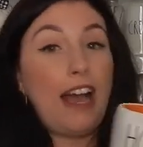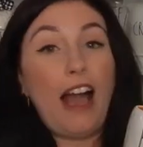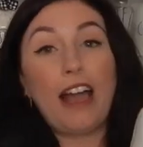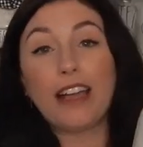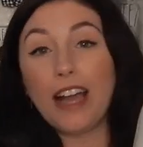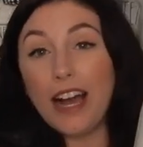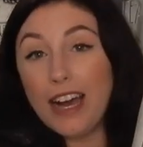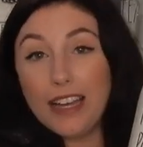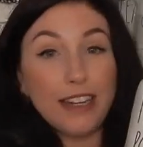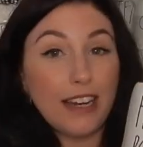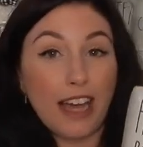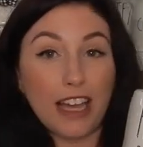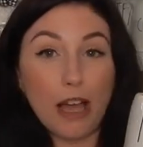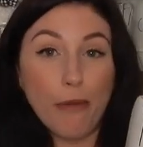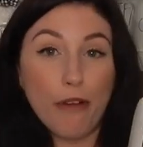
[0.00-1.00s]
I got
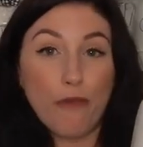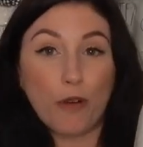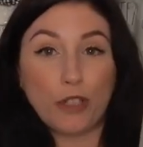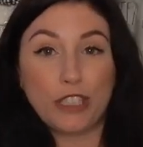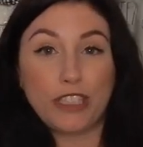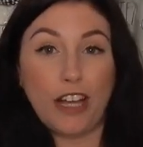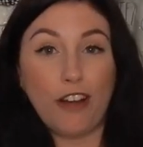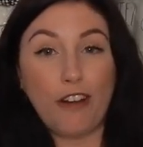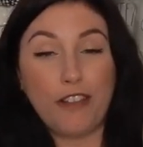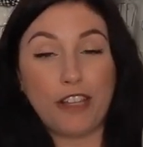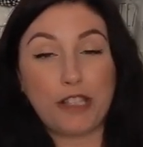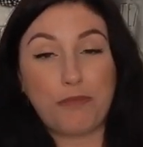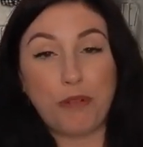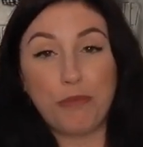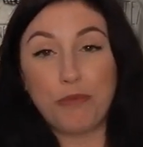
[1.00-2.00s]
I got my fortune teller
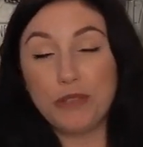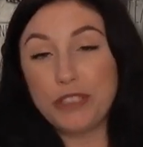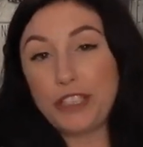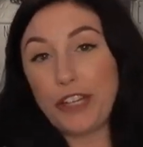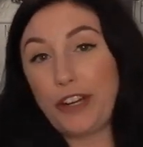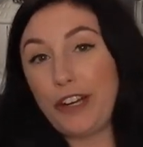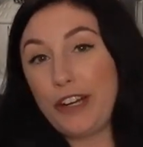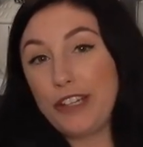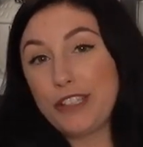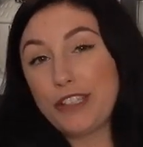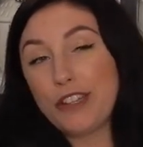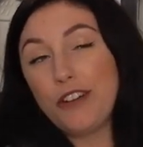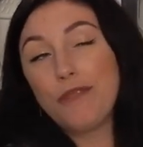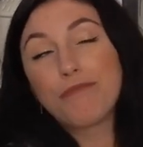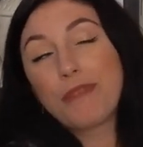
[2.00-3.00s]
that's purple interior,
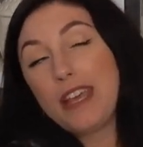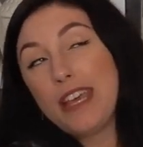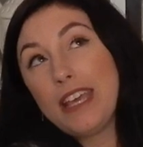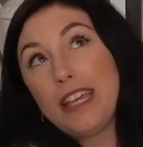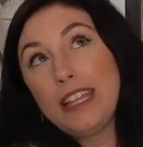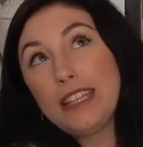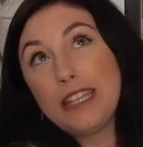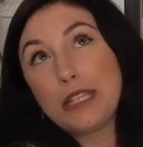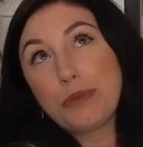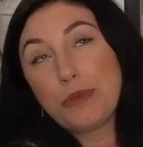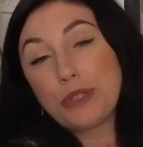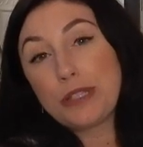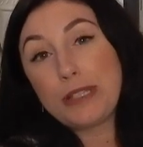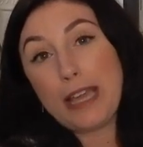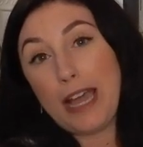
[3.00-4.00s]
so this
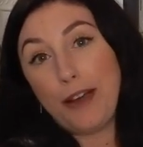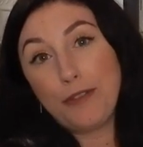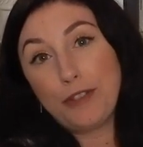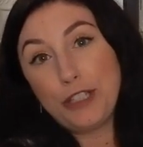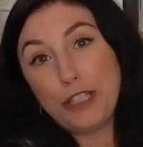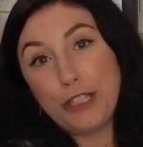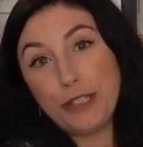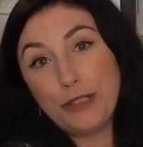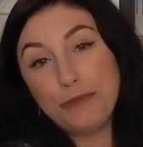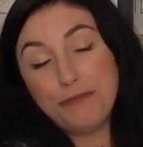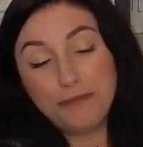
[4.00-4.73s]
will just have to do.